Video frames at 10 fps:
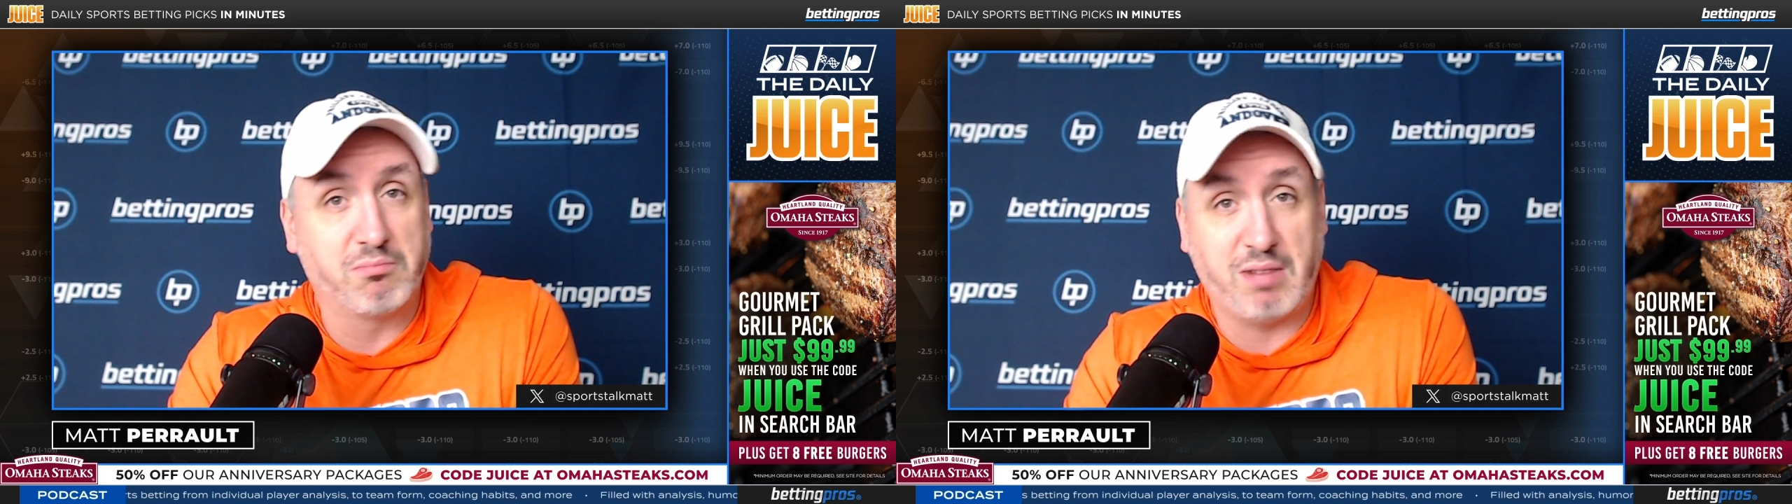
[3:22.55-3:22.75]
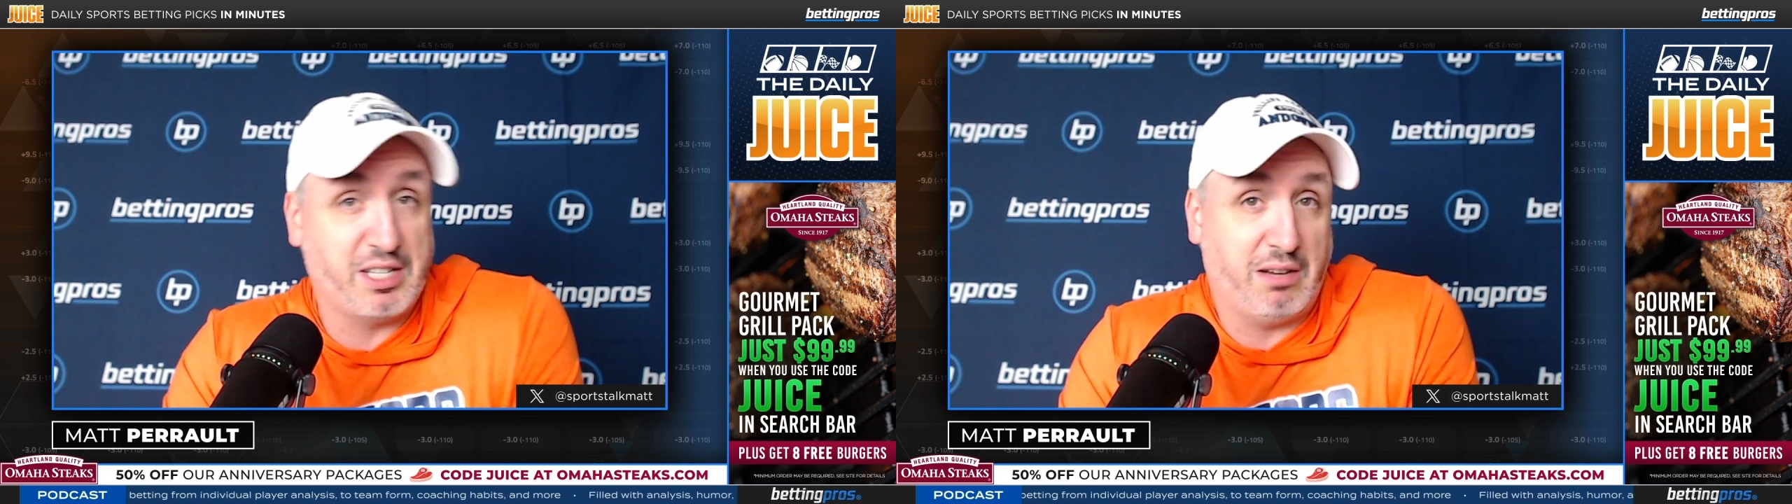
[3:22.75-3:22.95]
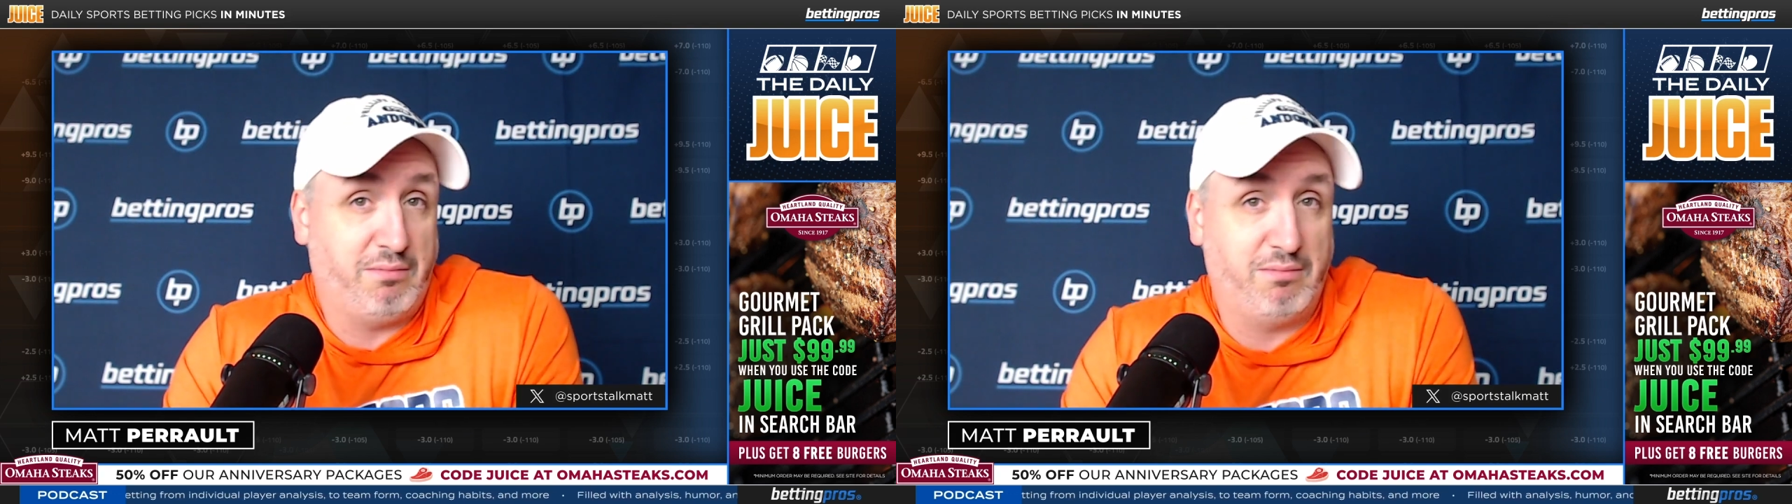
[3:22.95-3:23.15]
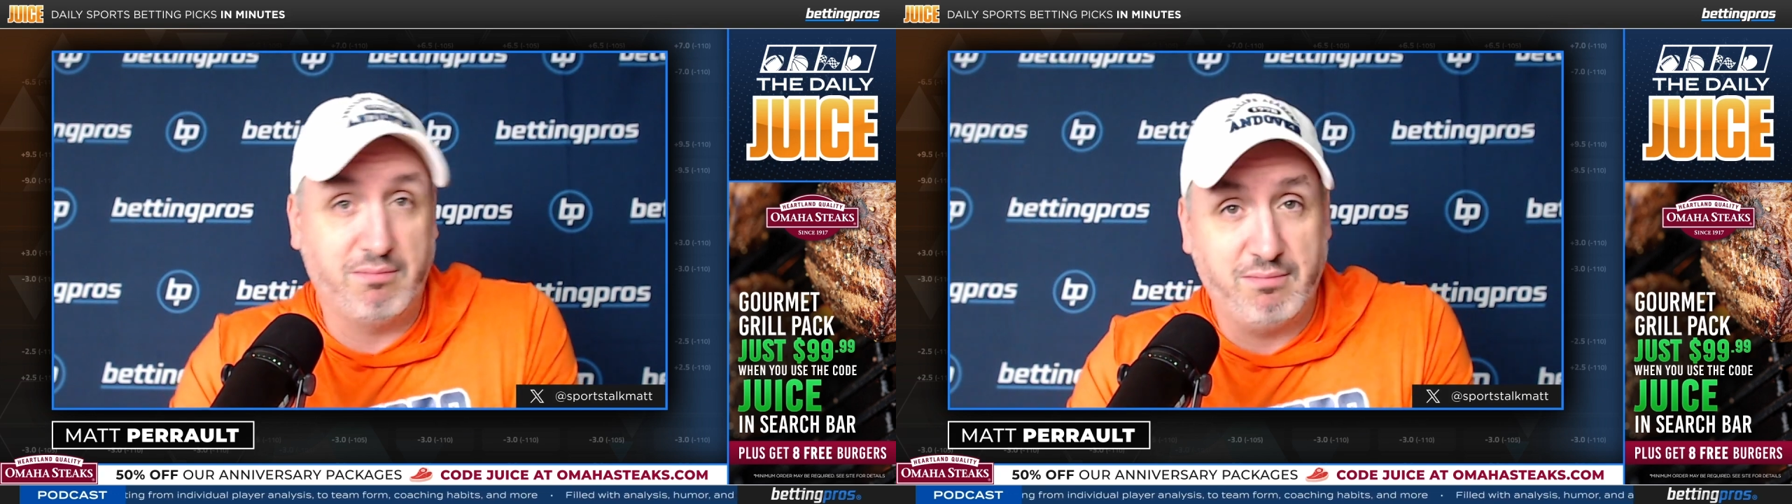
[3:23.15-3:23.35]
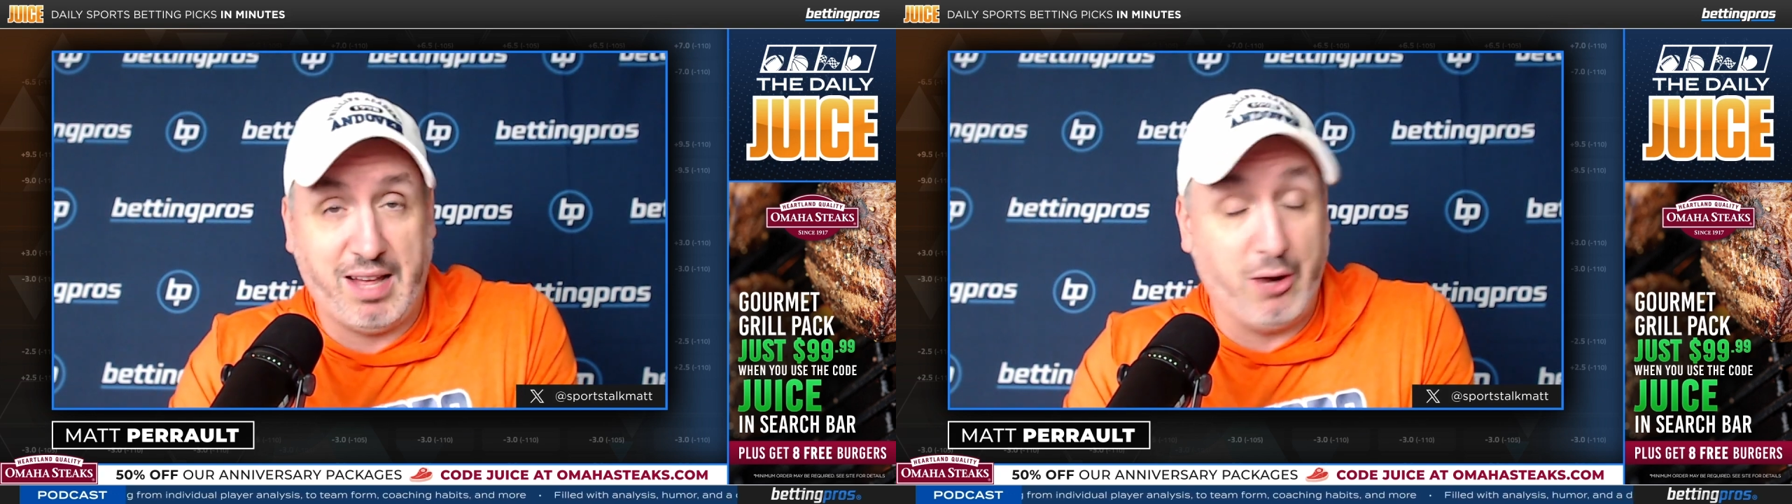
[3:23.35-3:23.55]
That's it.
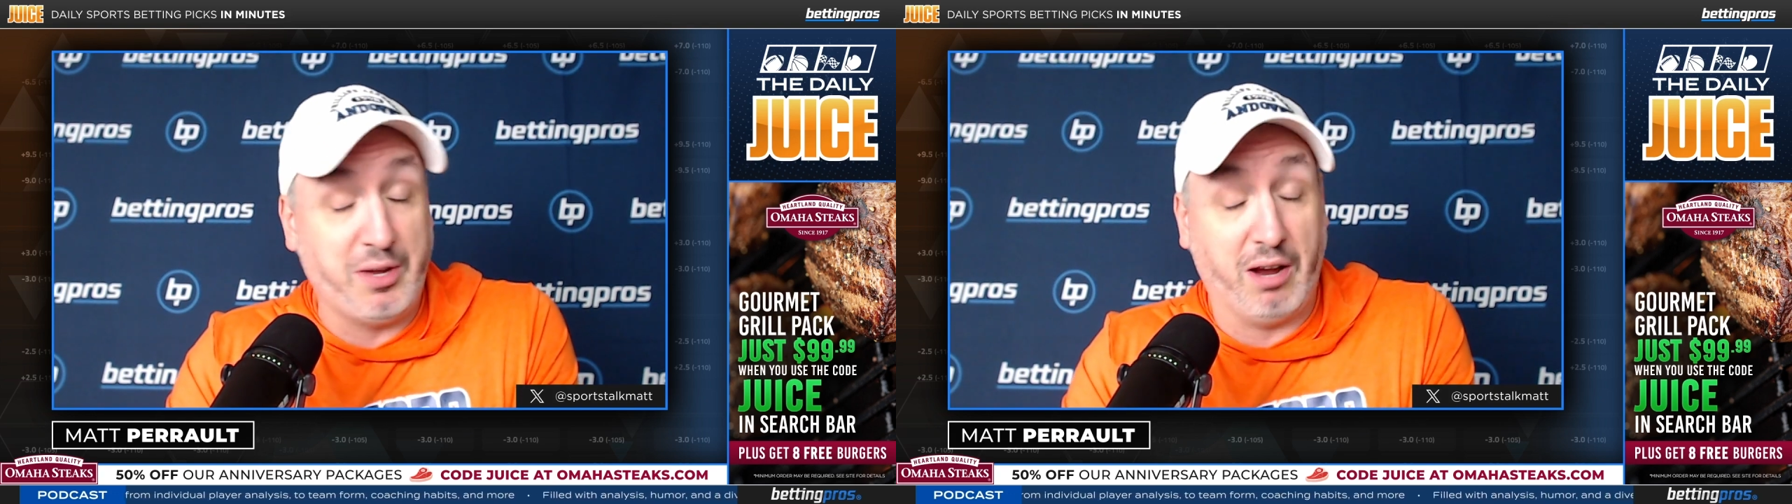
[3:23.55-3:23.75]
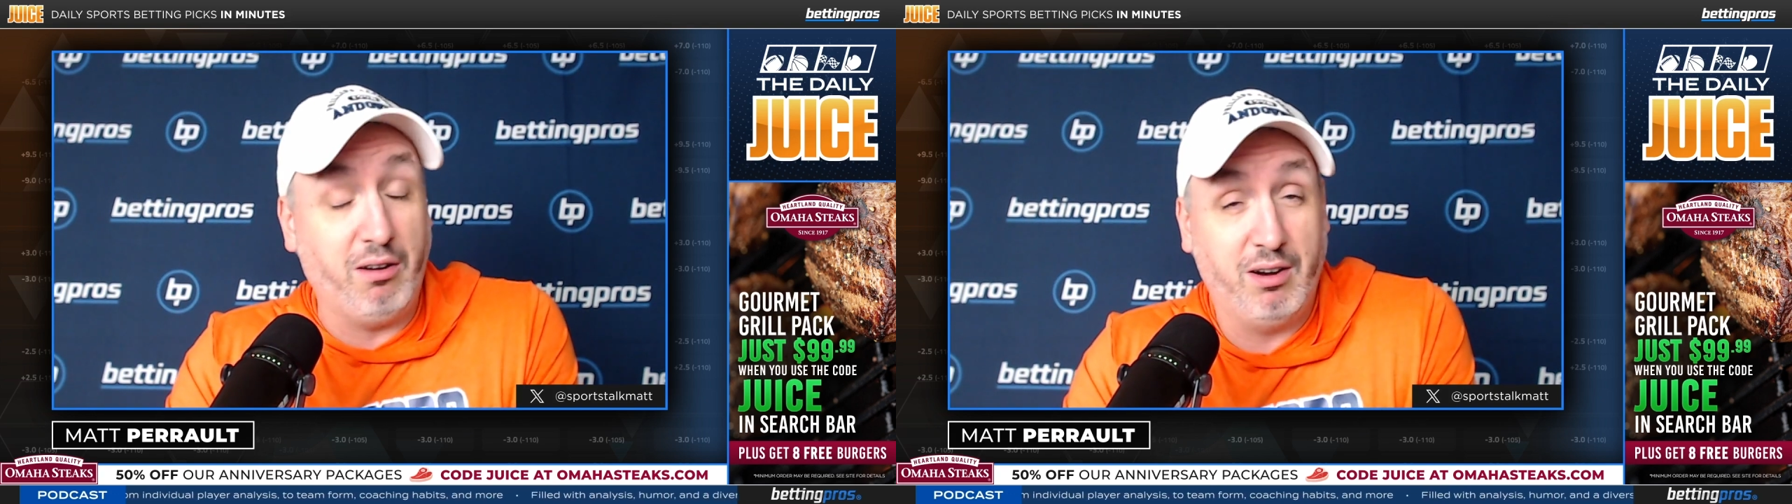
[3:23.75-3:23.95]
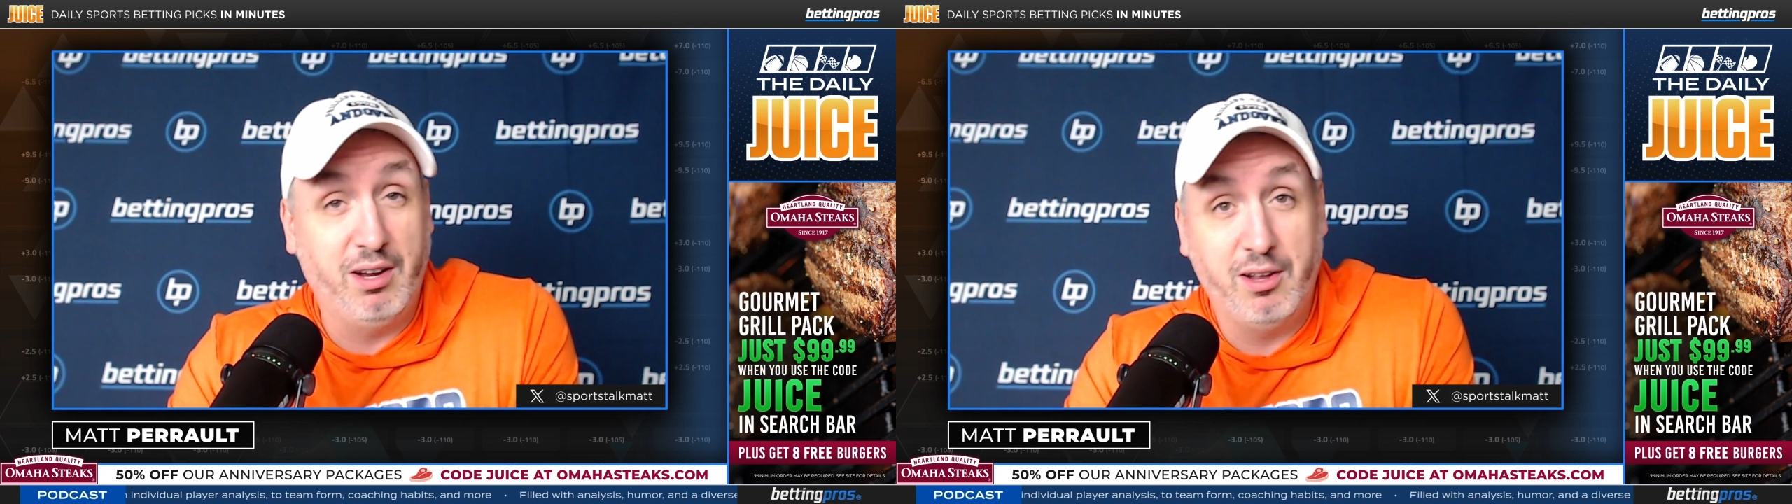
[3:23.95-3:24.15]
I don't care.